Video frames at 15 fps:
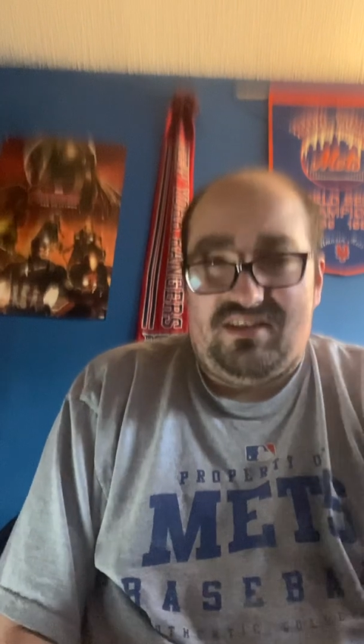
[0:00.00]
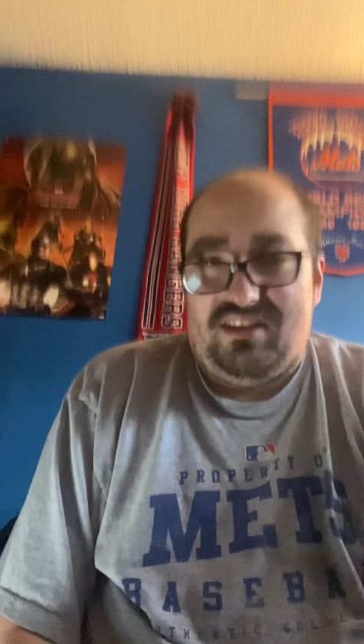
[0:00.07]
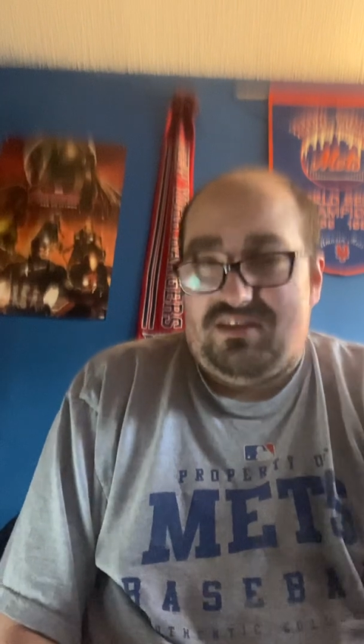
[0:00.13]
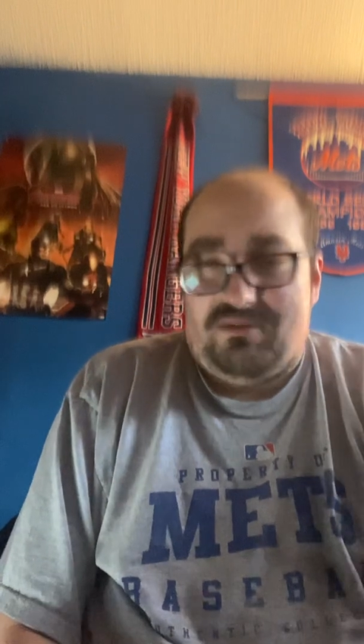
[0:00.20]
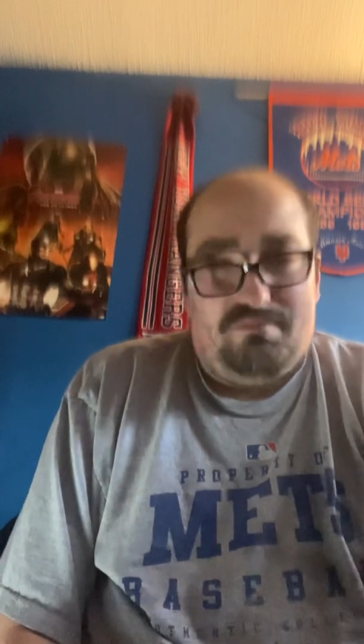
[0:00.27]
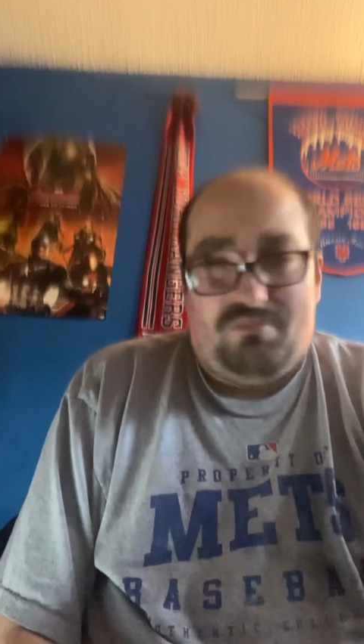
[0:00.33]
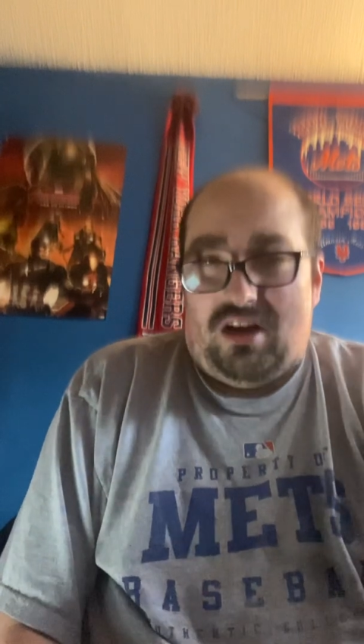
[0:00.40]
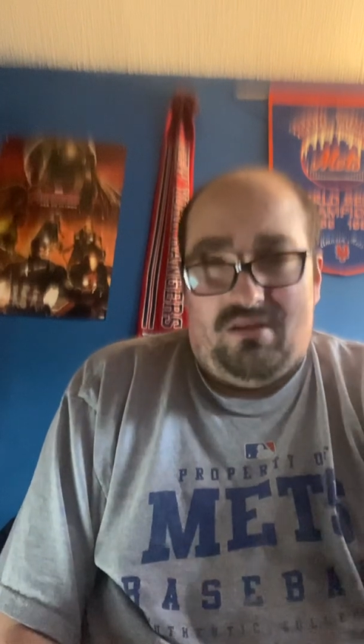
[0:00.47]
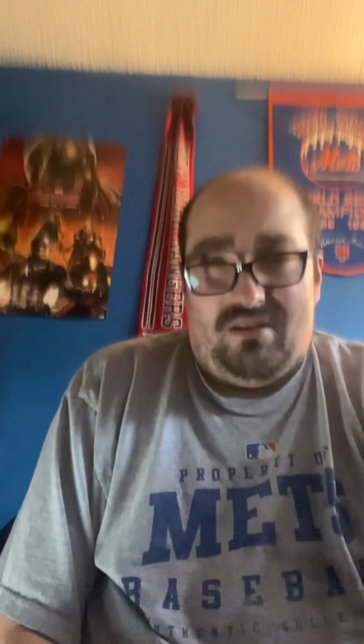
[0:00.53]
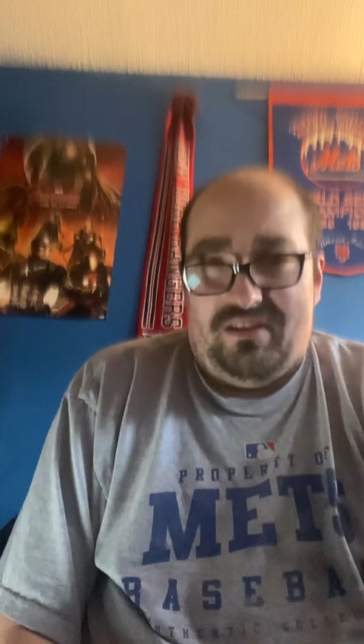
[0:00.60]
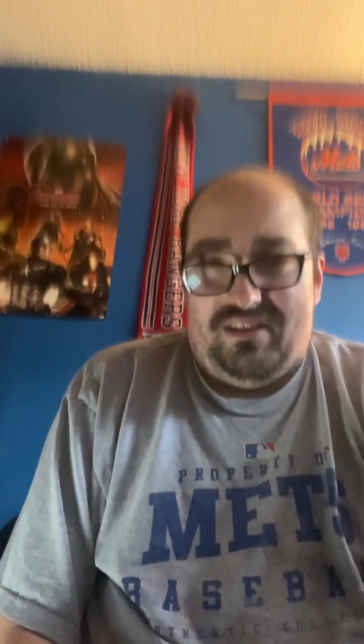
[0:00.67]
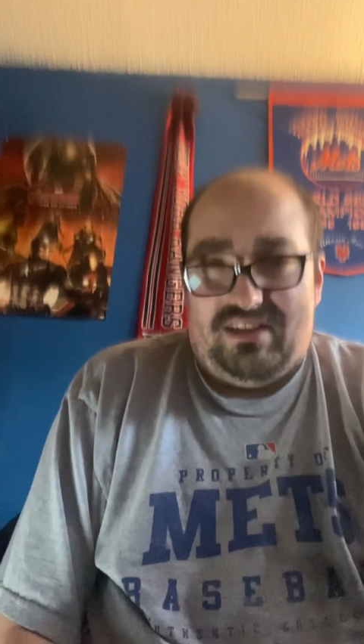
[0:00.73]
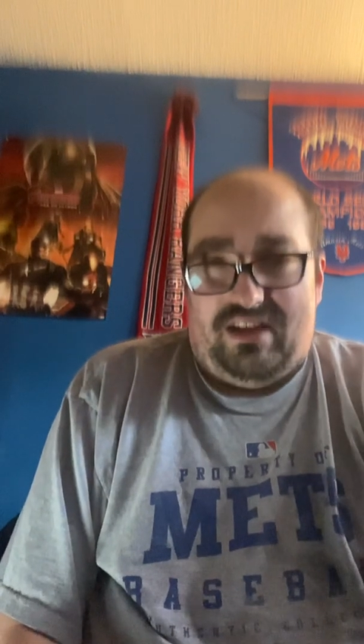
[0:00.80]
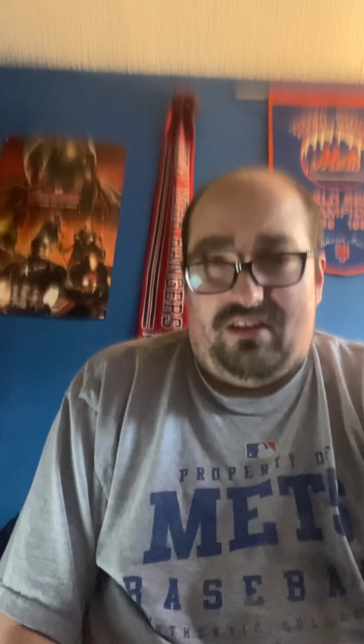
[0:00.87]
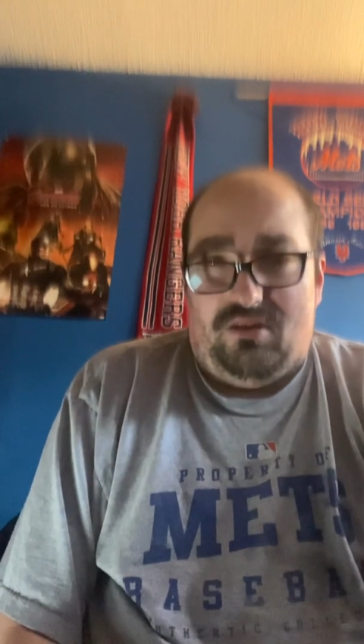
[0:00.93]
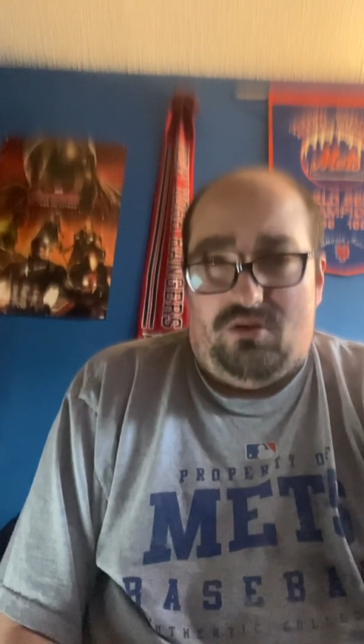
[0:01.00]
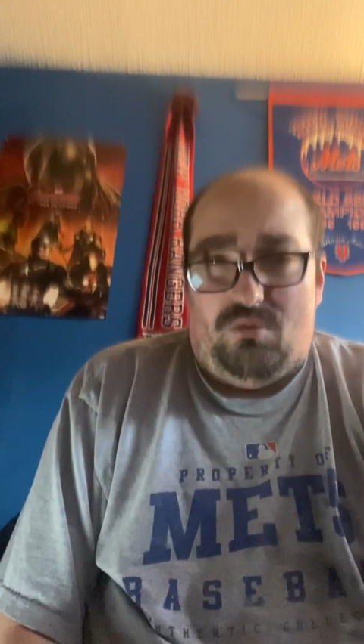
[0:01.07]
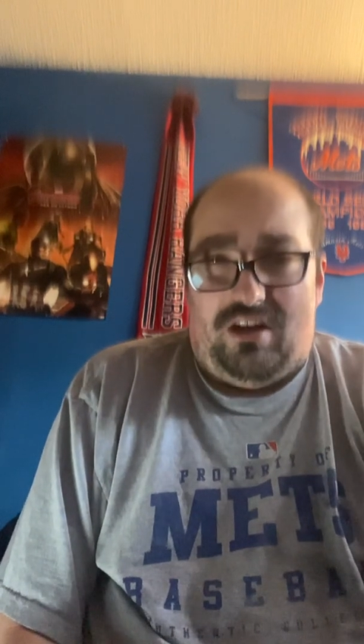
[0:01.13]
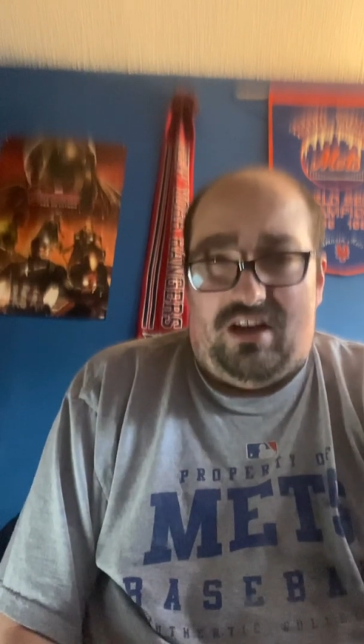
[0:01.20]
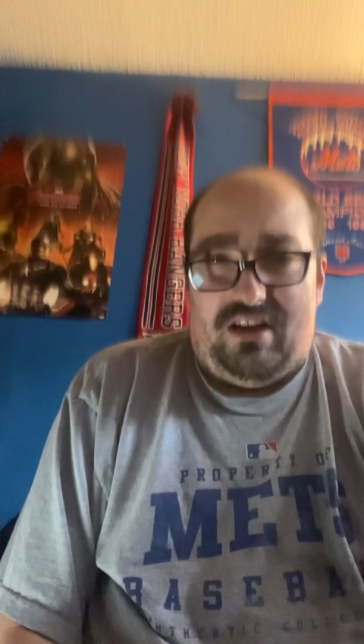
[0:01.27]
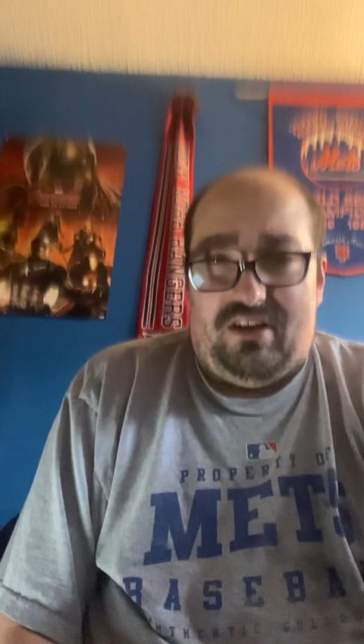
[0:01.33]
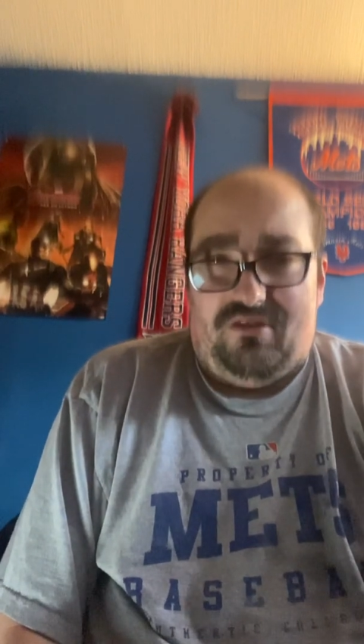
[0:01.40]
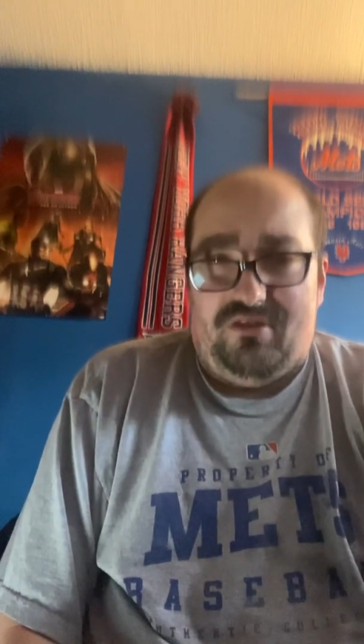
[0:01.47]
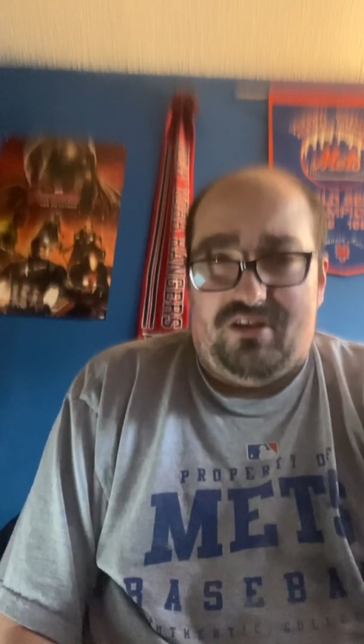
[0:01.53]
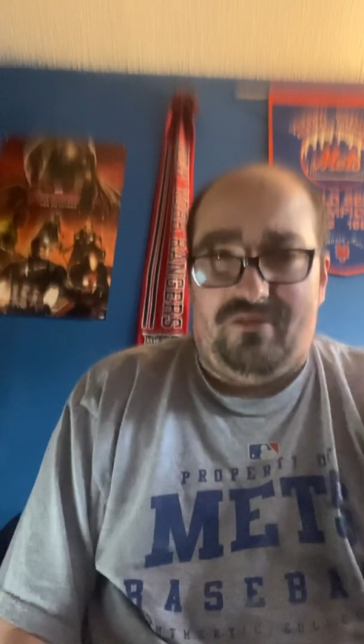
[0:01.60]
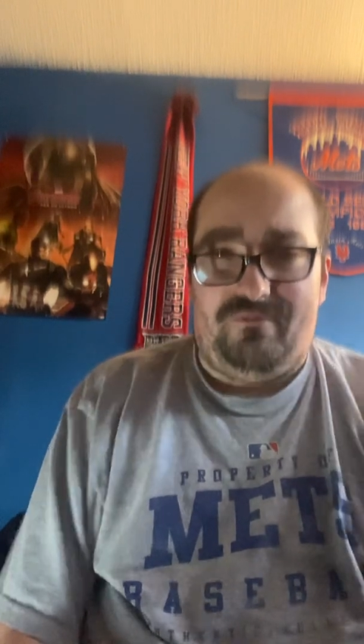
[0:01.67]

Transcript: it's probably Taylor Wilde.